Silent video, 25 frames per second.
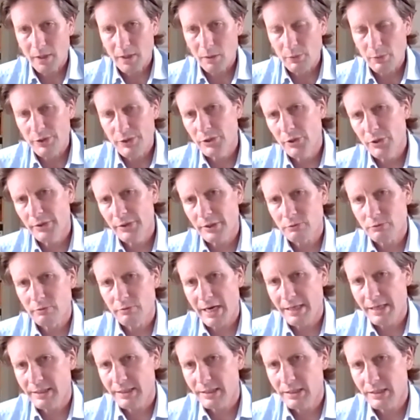We're doing this
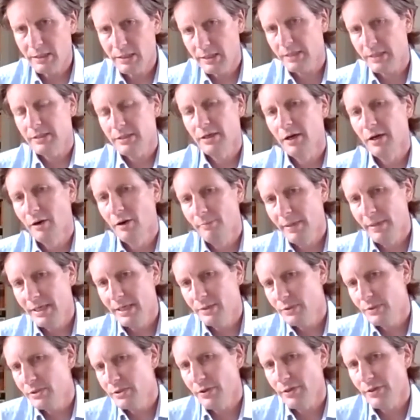raise at 6.5p,
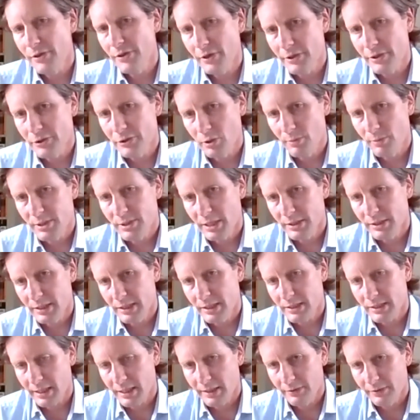which is a 32%
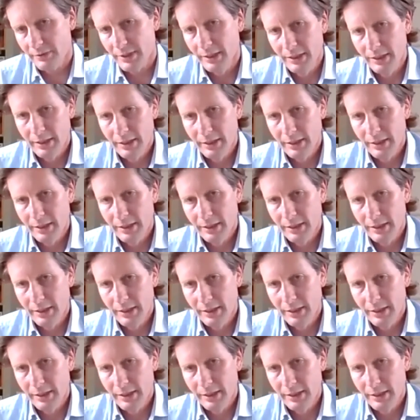discount.